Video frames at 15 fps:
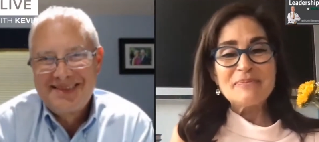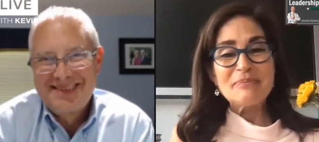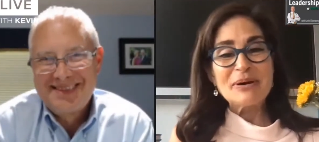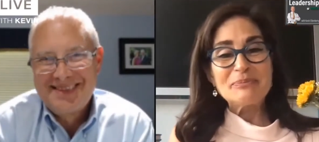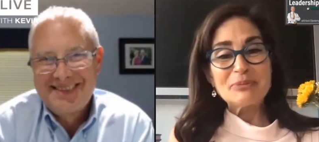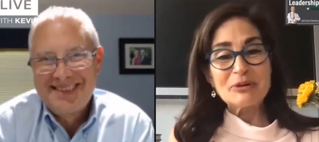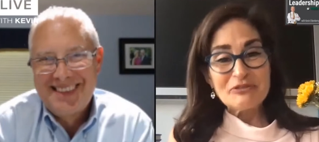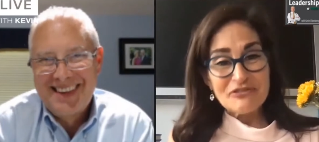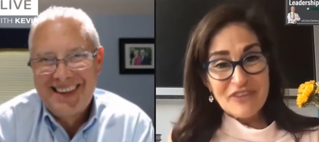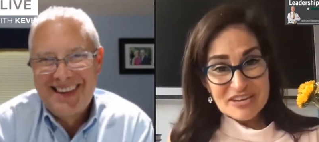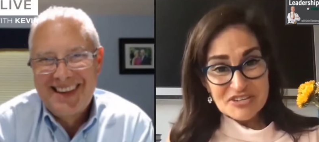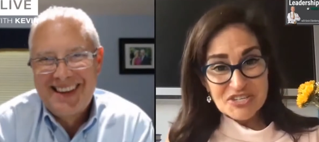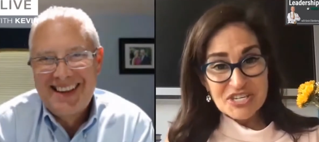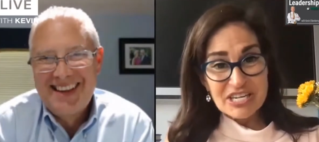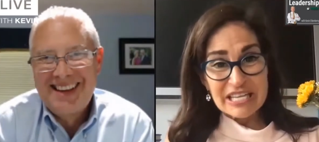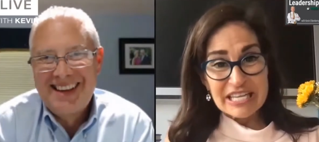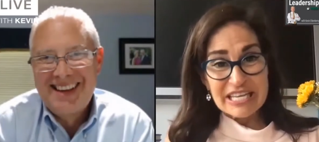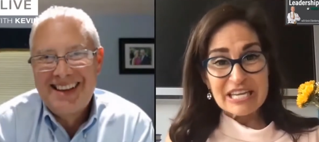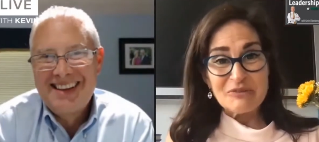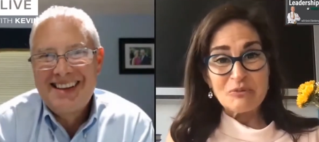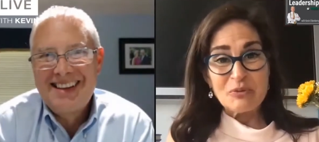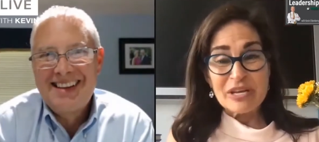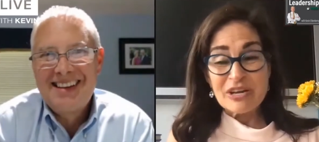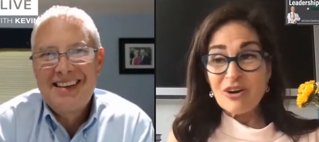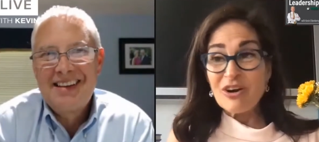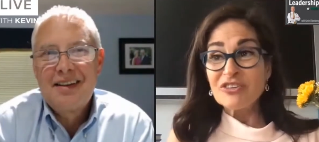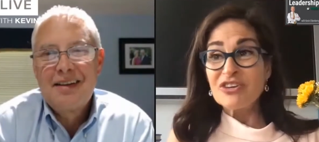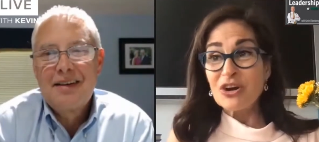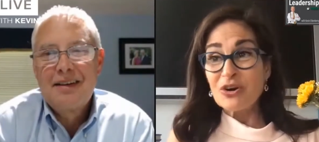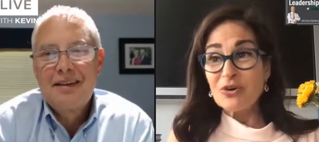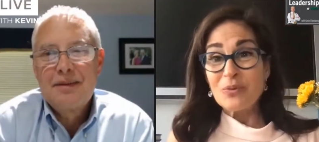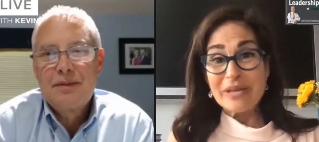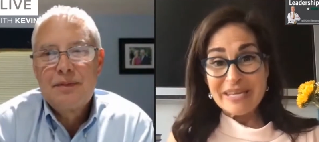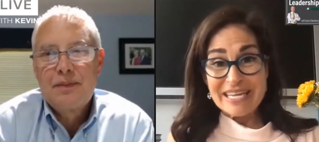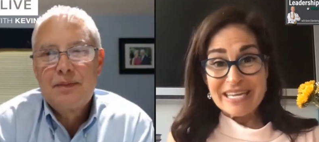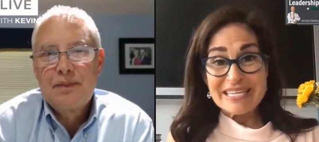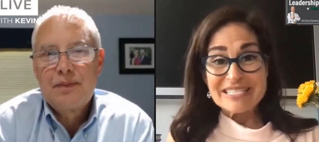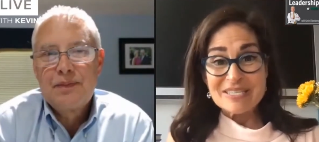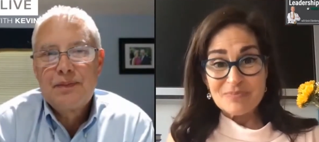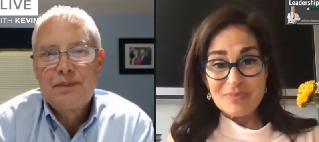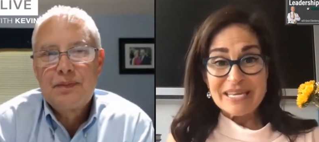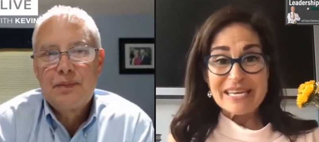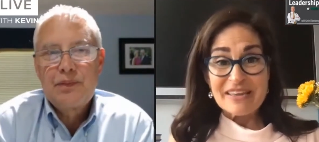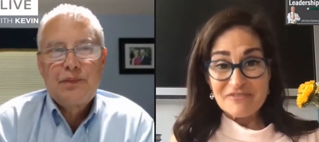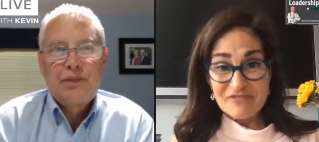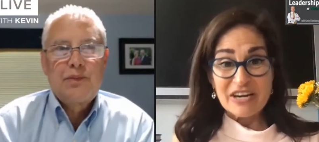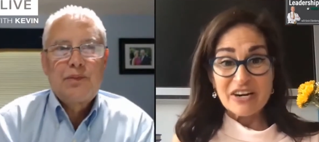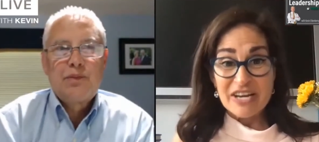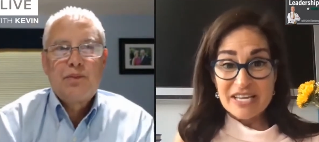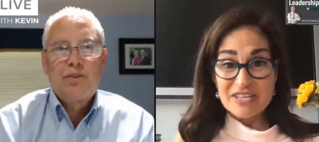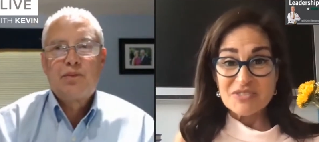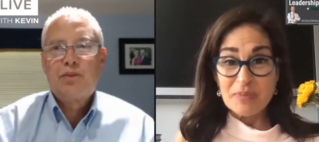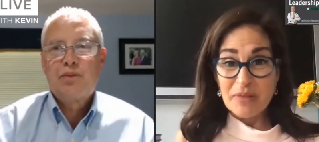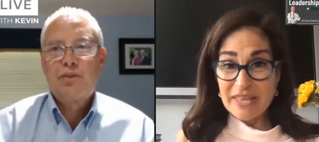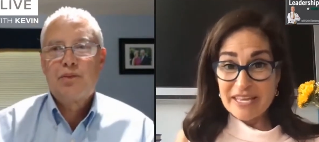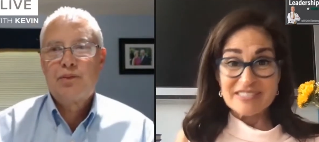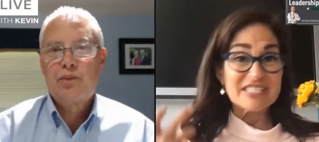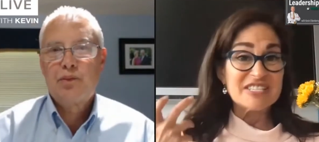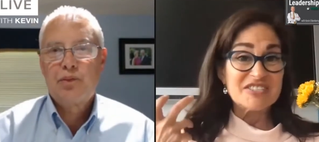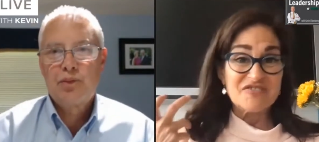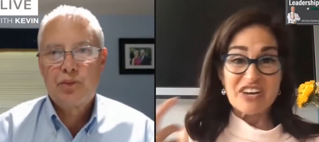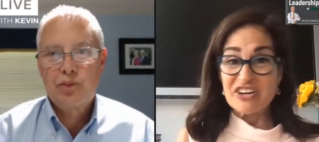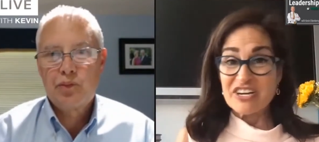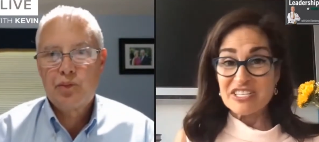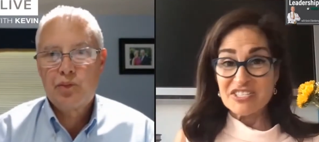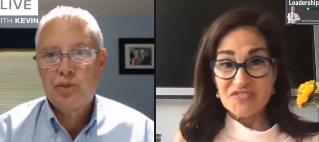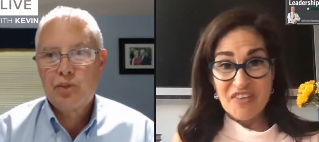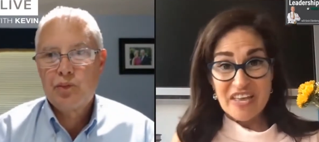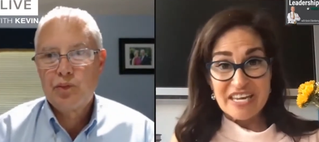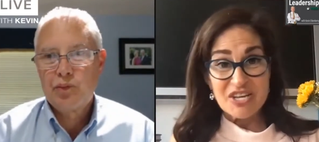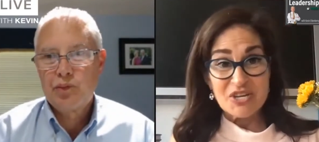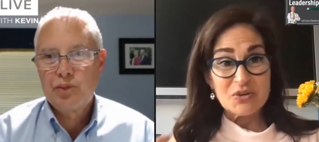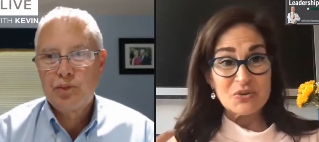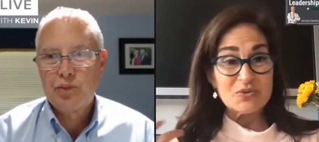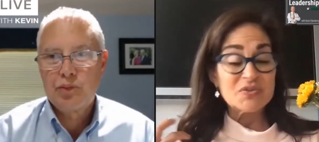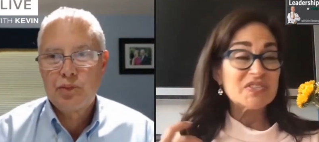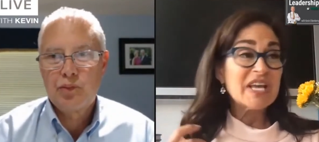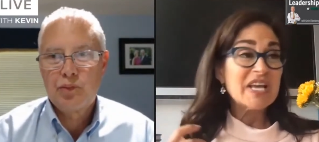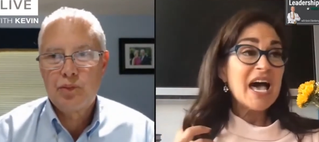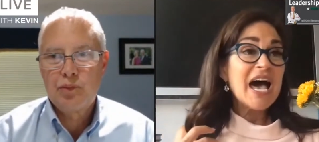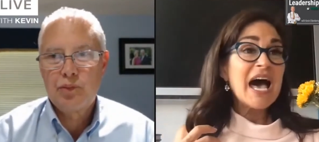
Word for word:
Speaker 1: But professionally, we all know we need to be at various places, various venues,